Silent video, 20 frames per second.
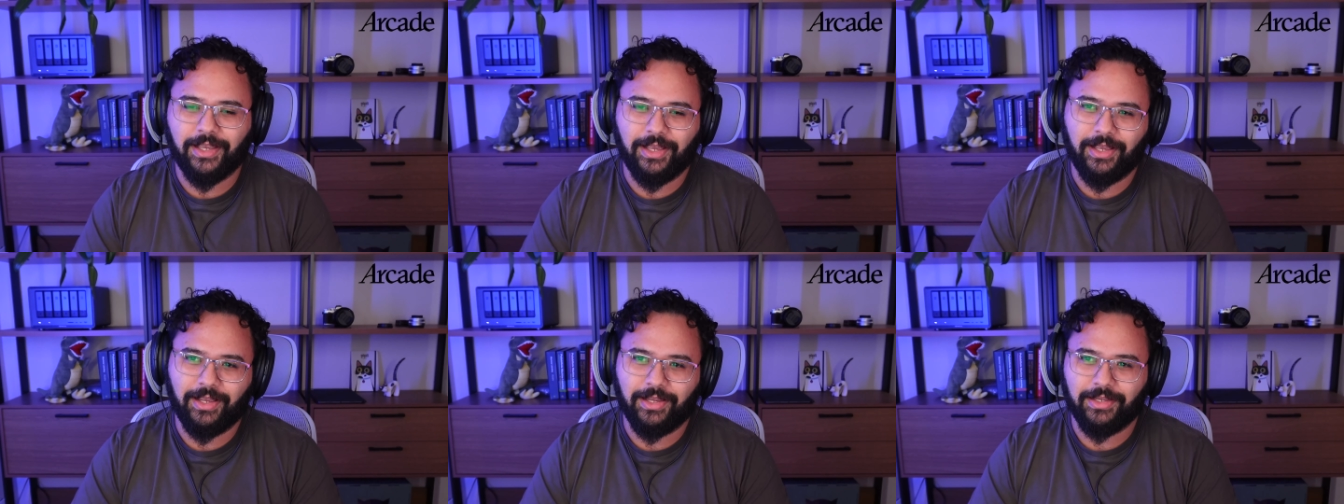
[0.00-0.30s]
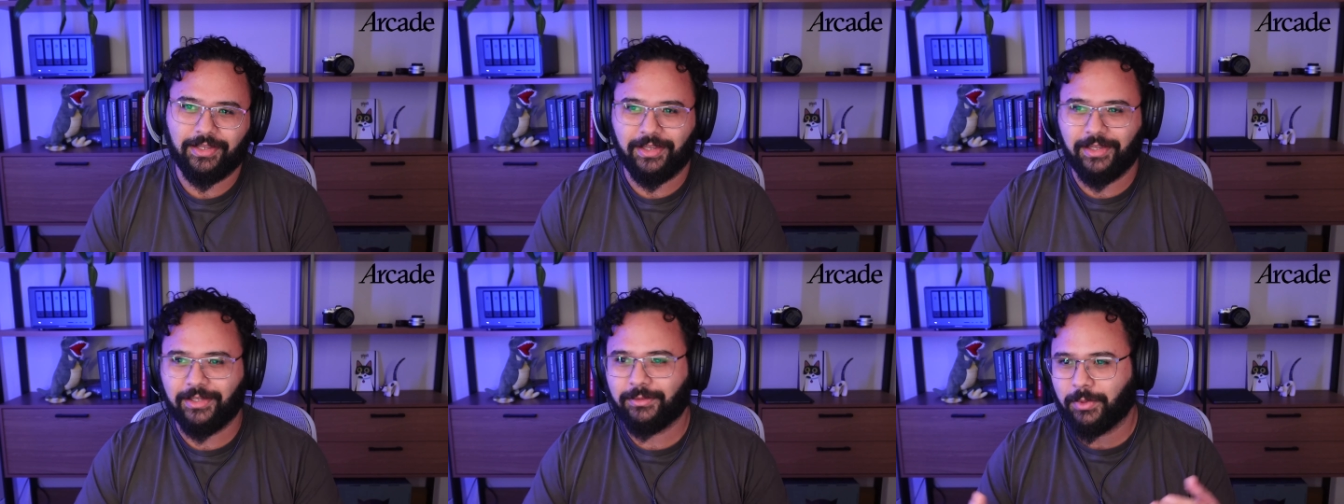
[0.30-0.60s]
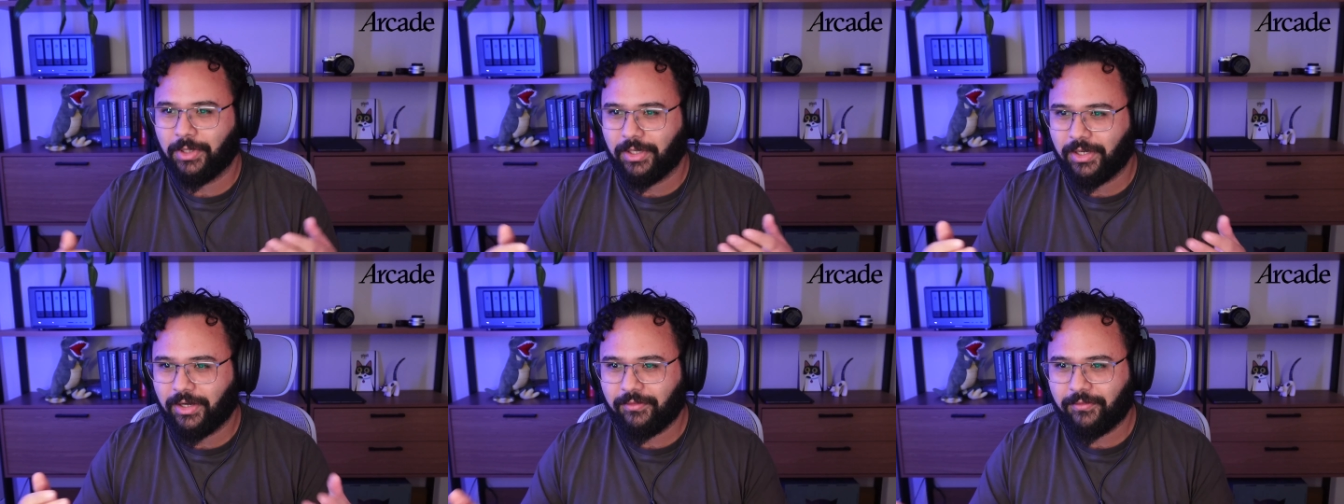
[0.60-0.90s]
He's one
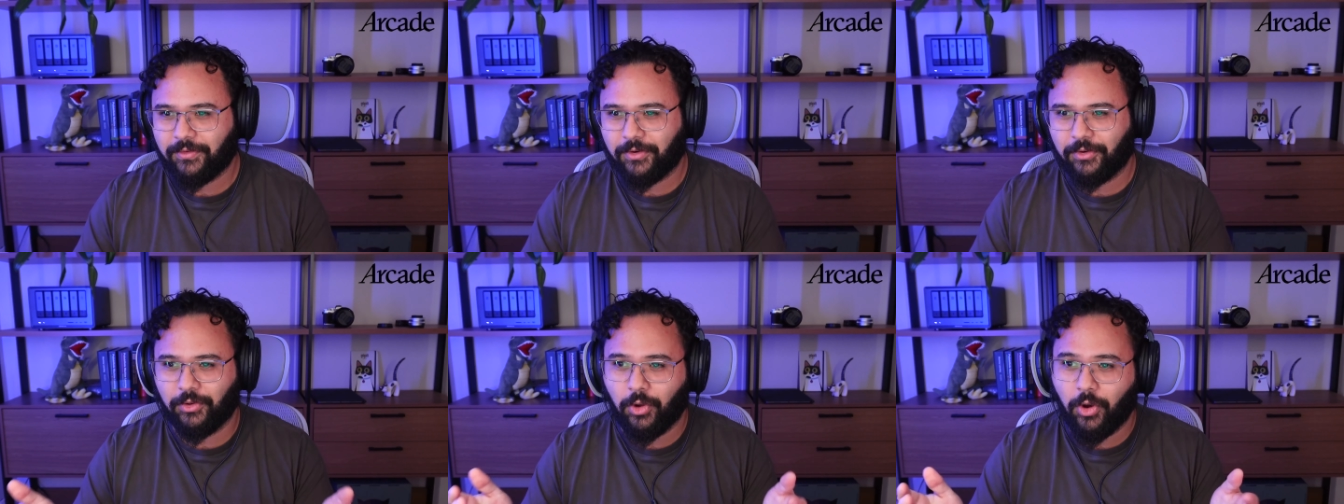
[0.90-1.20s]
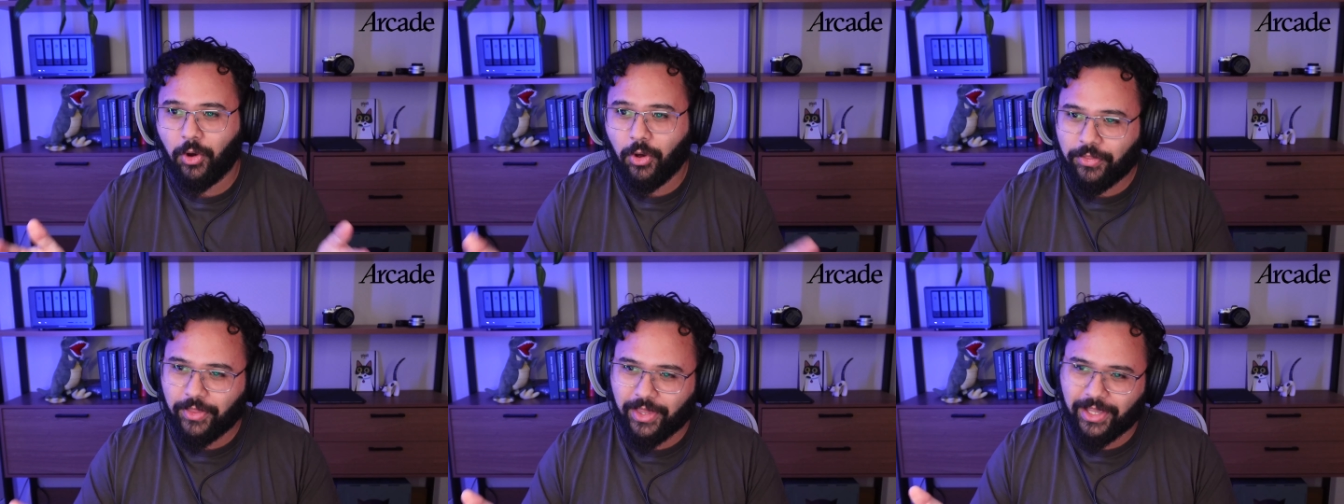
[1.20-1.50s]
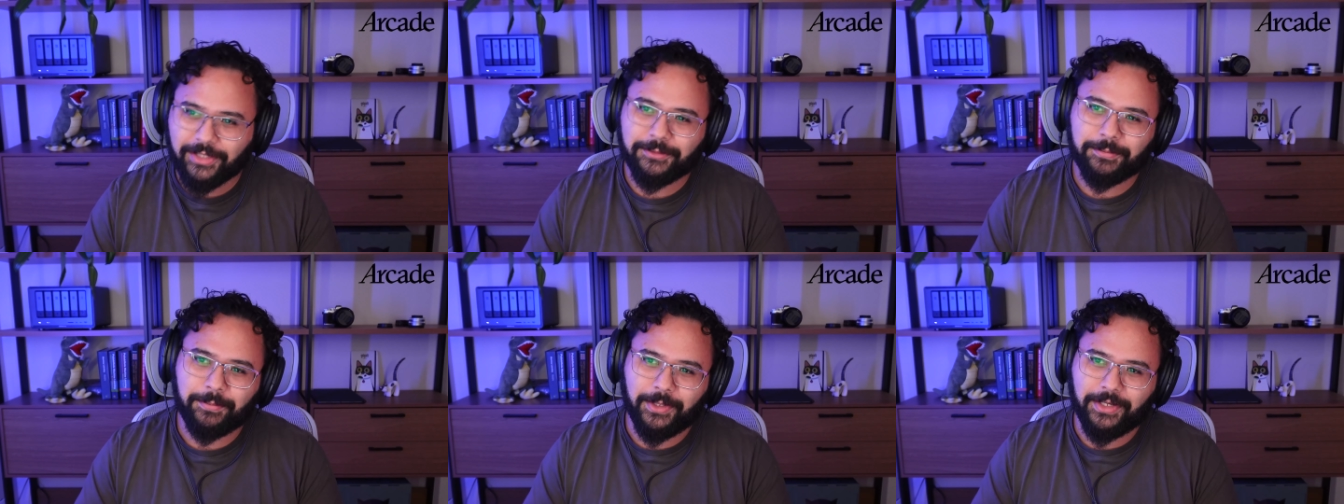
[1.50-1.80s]
of our Auth
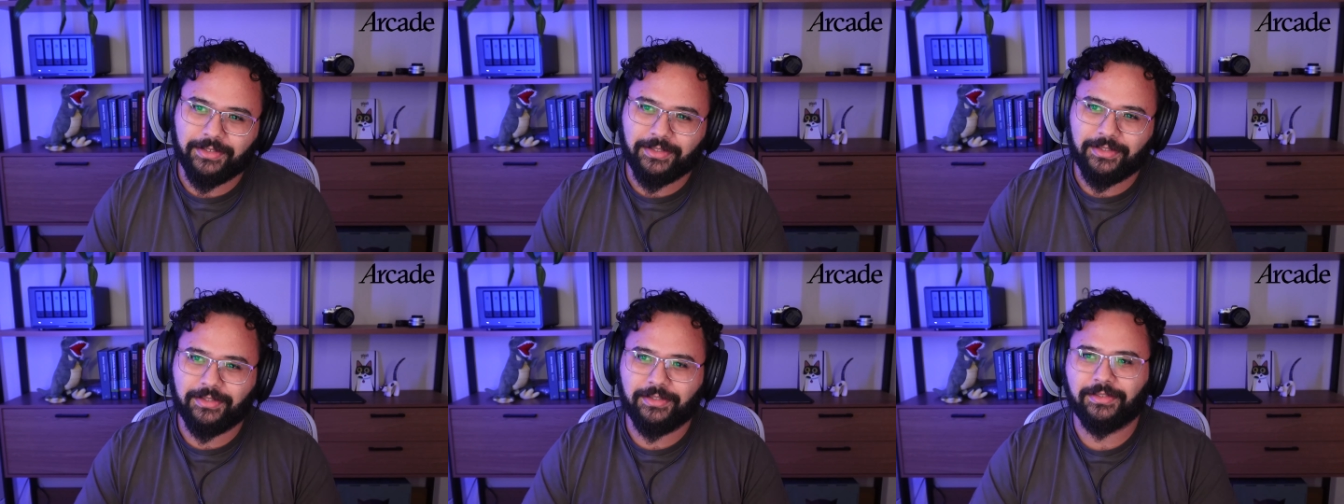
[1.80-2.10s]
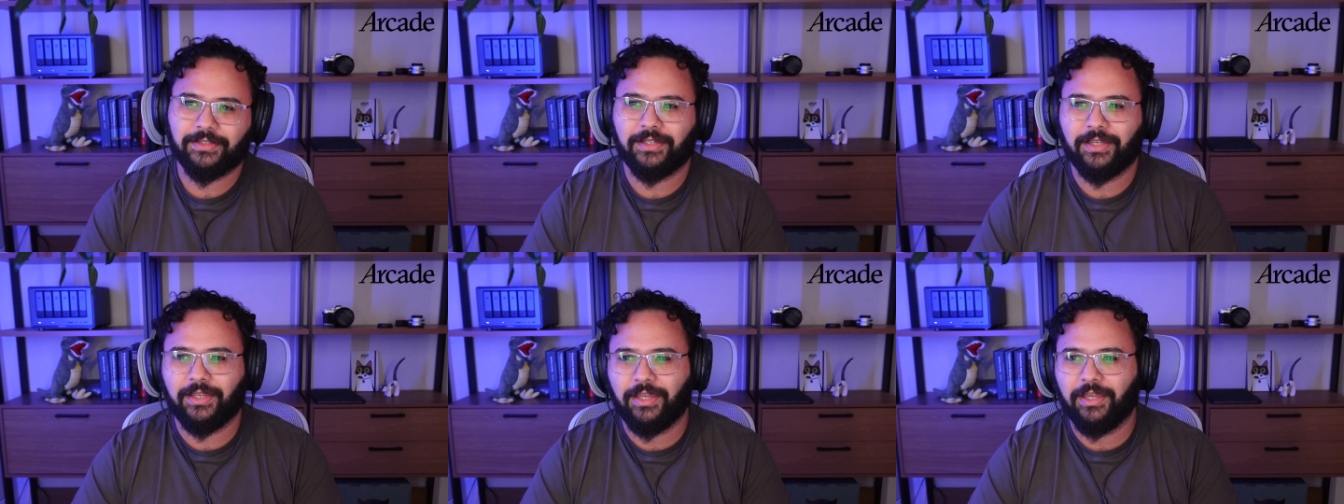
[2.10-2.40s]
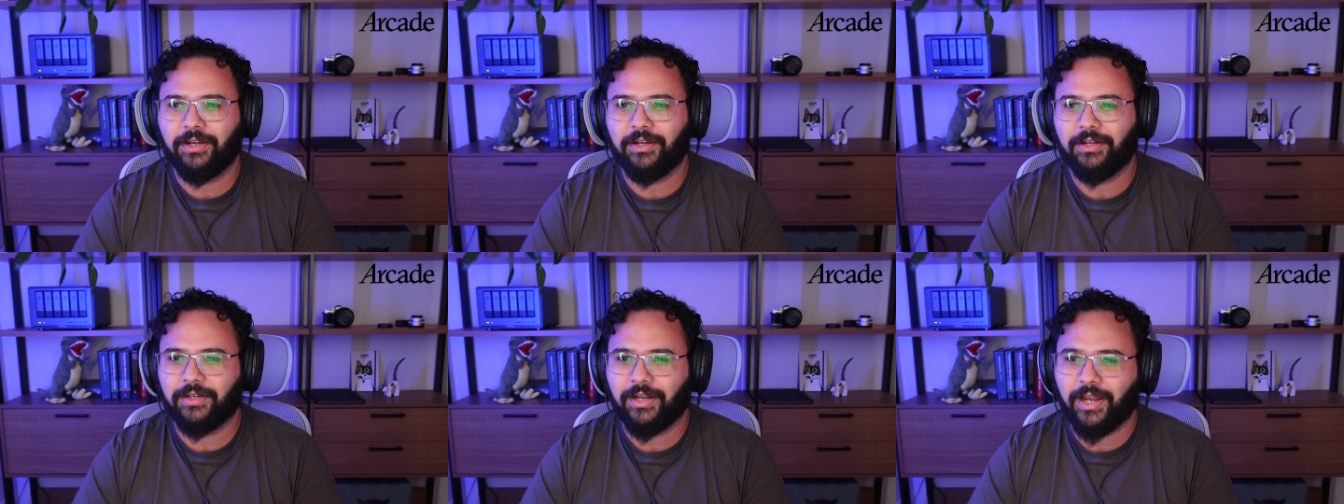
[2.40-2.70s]
experts
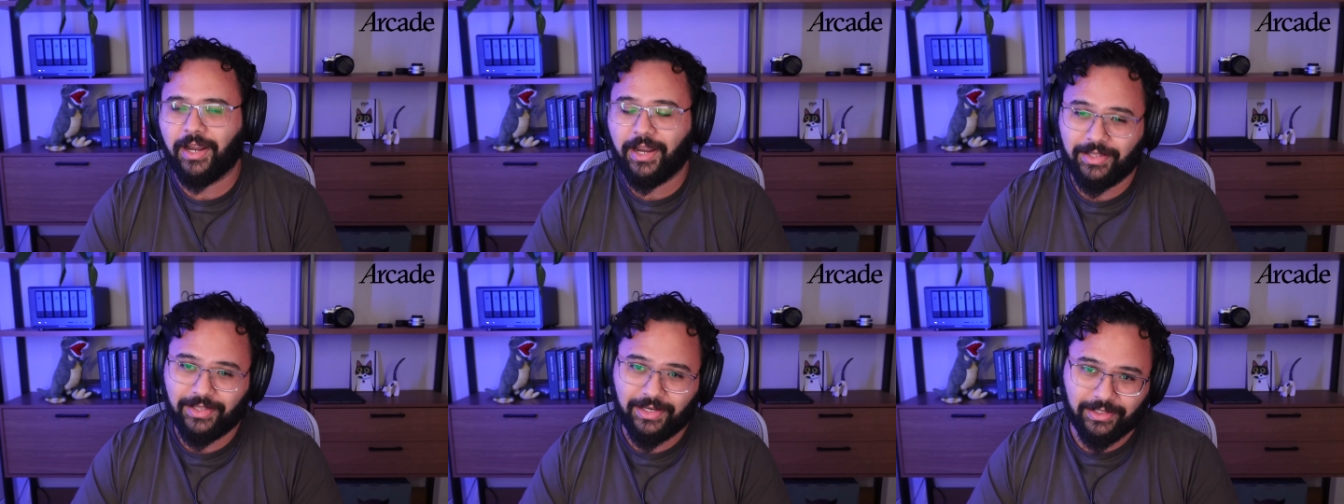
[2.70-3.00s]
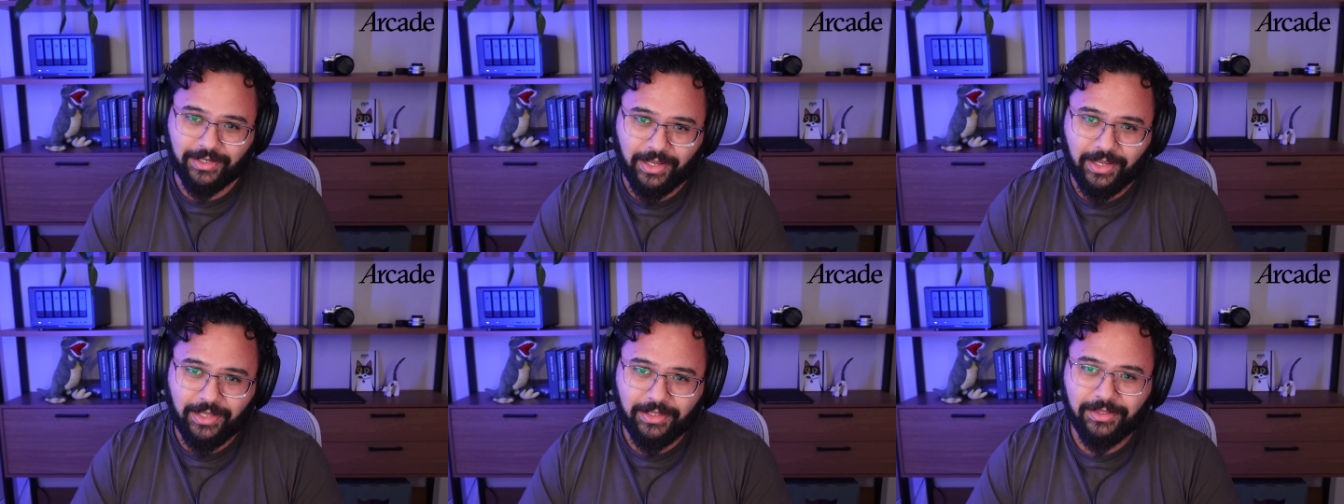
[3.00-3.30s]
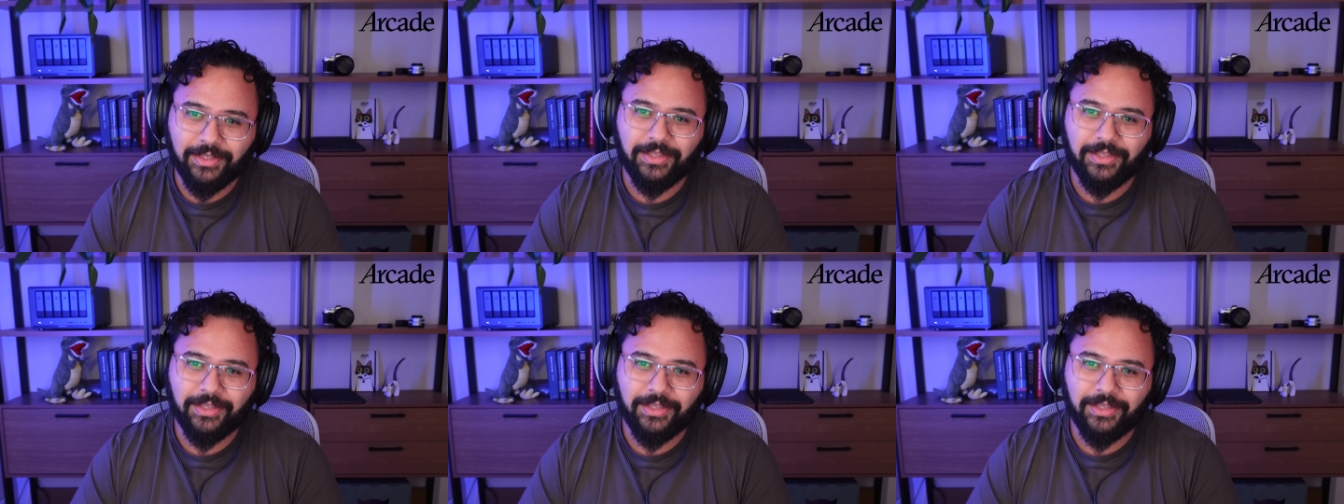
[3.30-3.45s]
here at Arcade.